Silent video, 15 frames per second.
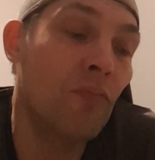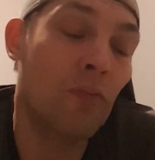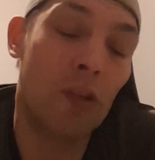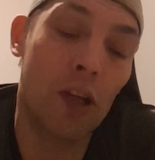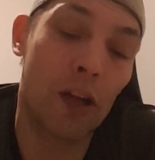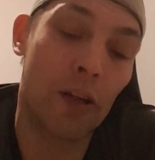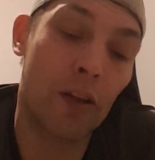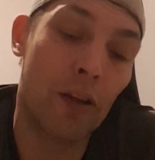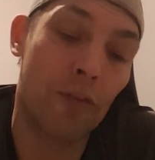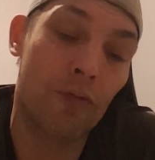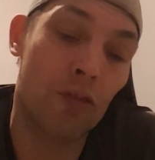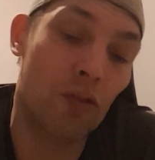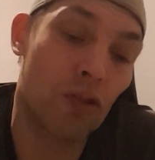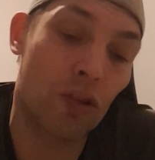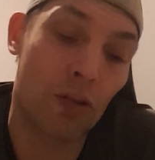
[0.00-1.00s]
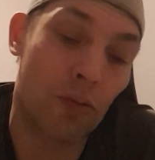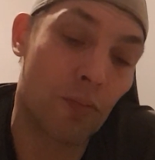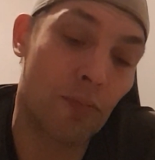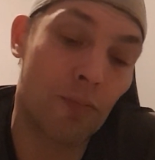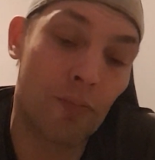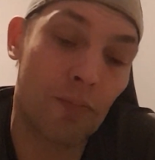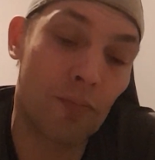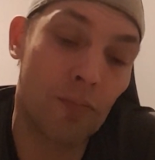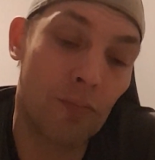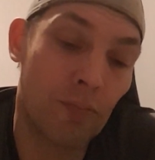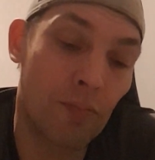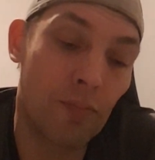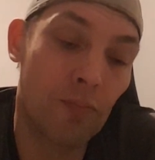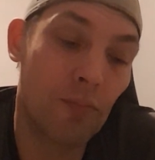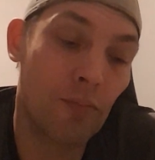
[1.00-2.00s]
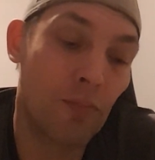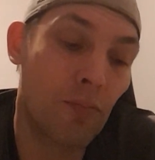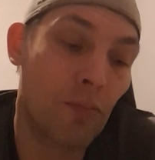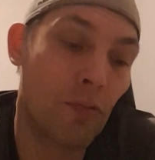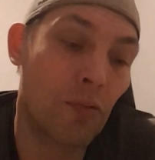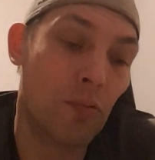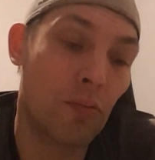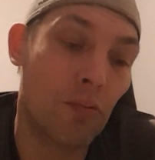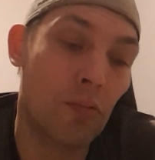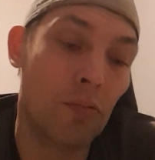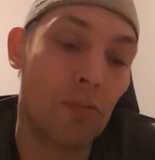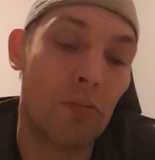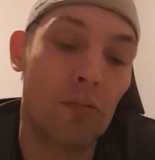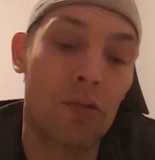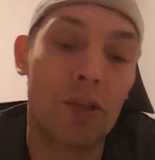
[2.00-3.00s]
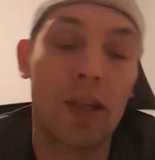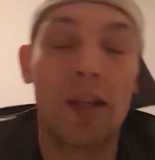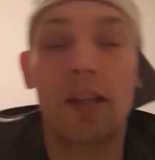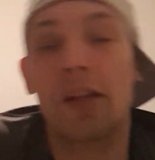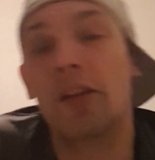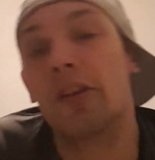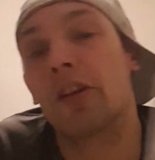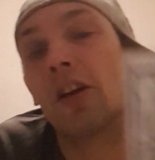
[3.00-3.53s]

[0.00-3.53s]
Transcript: We got enough future. Mm, sailing on